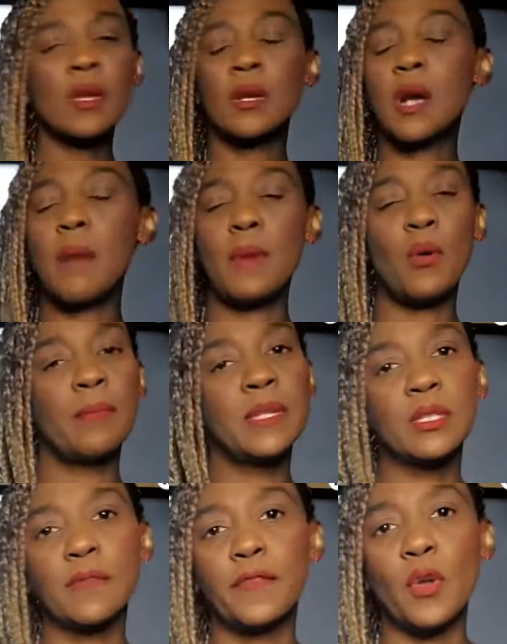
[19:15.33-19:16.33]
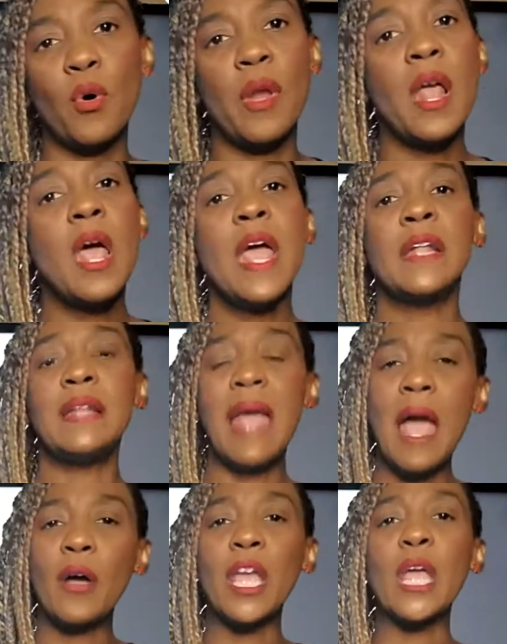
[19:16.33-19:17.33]
come on, Mr. Floyd.
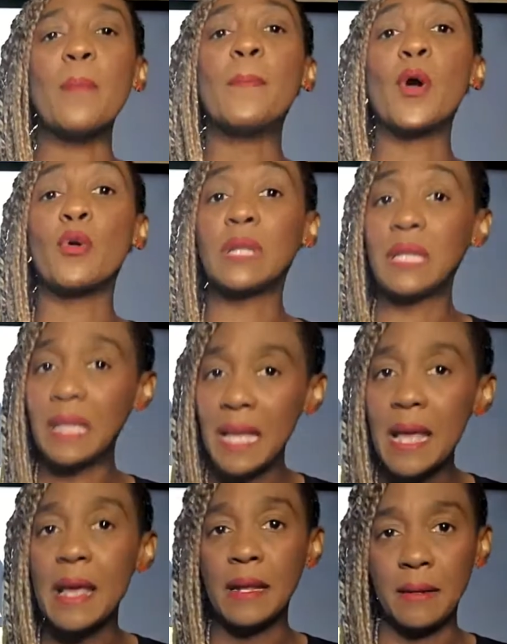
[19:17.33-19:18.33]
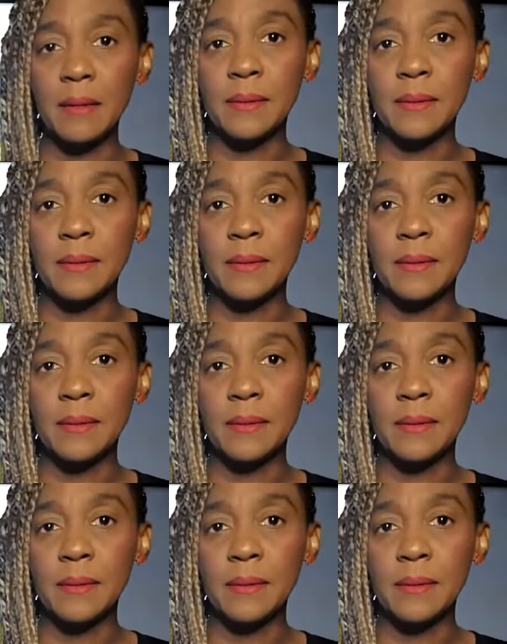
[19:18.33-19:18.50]
Now in Berlin,